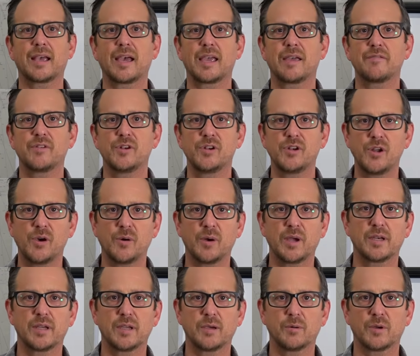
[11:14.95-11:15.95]
I have no
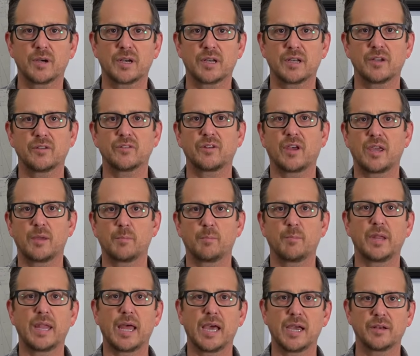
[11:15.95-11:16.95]
idea what it is. I am
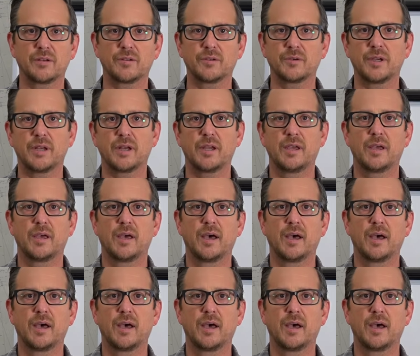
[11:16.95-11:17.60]
blind to it.